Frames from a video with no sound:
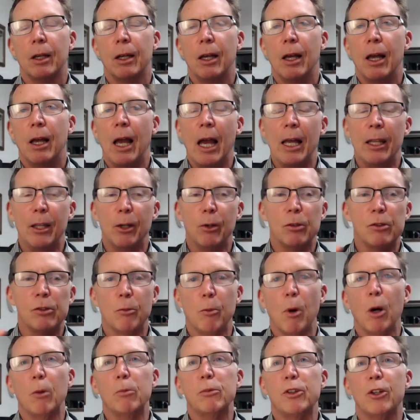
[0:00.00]
And there were some
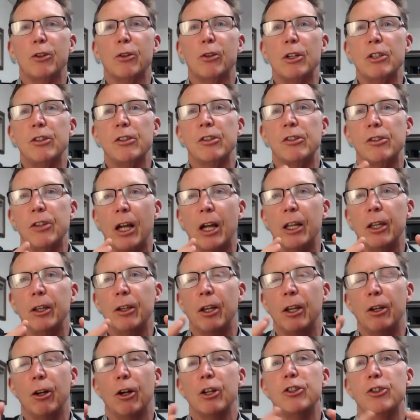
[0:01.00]
obstetricians saying that
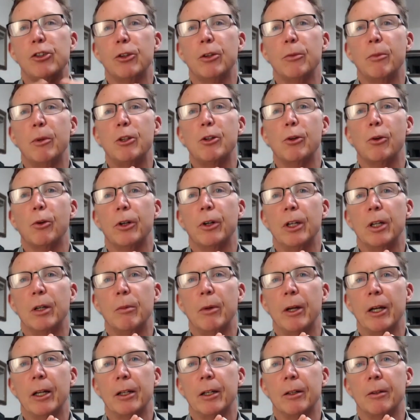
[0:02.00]
I shouldn't be talking
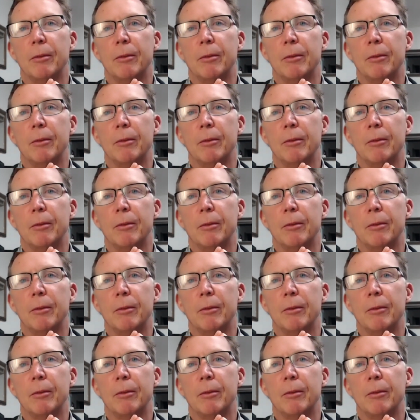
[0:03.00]
about it.